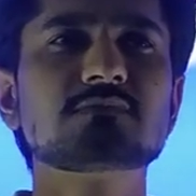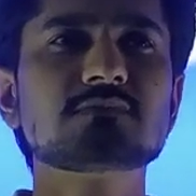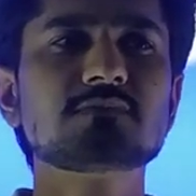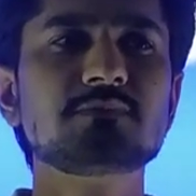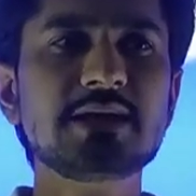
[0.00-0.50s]

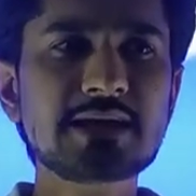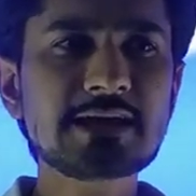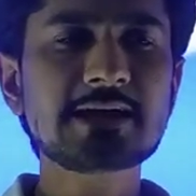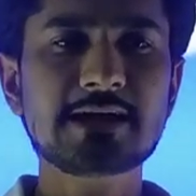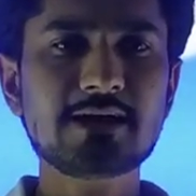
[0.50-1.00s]

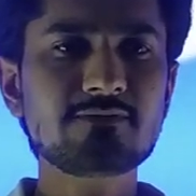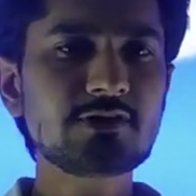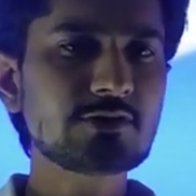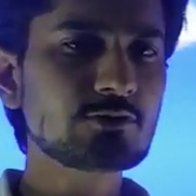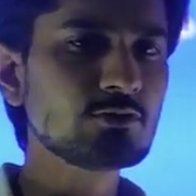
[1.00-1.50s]
making an
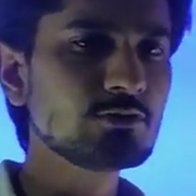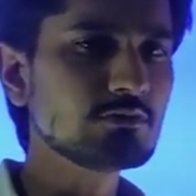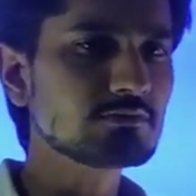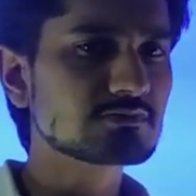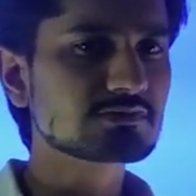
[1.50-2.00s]
effort
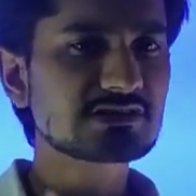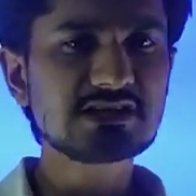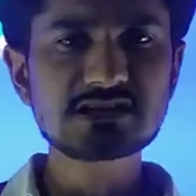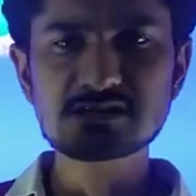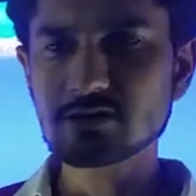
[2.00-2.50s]
to
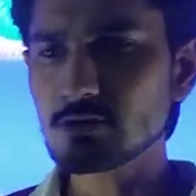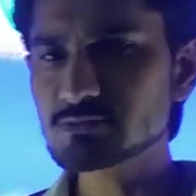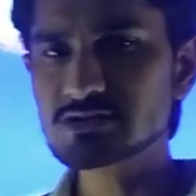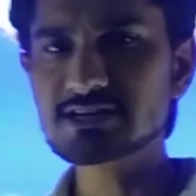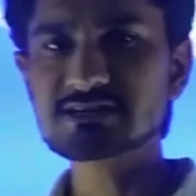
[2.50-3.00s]
see the
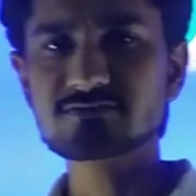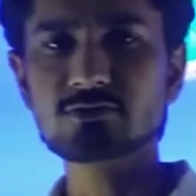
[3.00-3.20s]
objects,